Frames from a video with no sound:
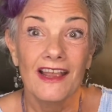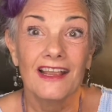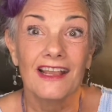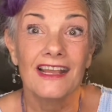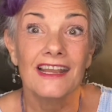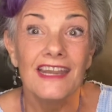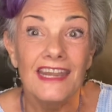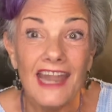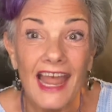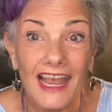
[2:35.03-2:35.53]

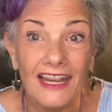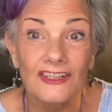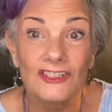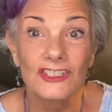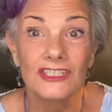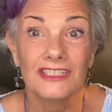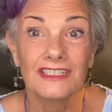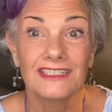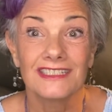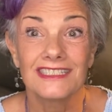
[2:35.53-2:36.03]

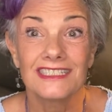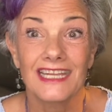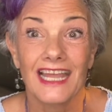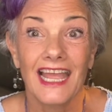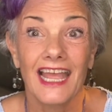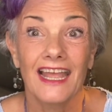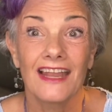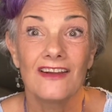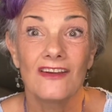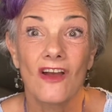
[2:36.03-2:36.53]
connections
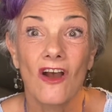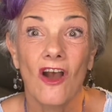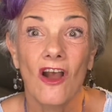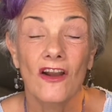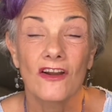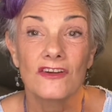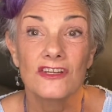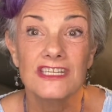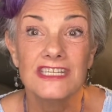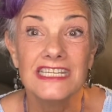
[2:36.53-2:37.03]
and
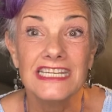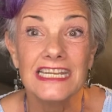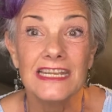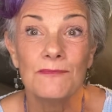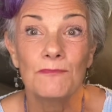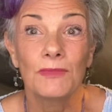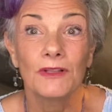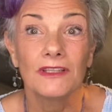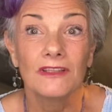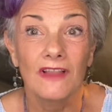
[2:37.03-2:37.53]
our
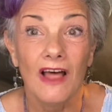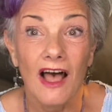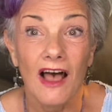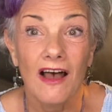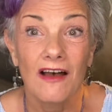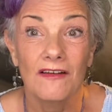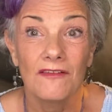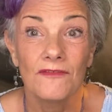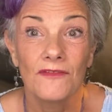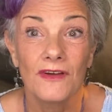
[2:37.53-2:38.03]
deep
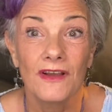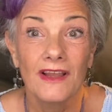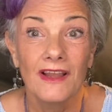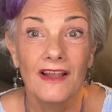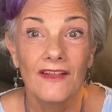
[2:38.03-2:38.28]
love,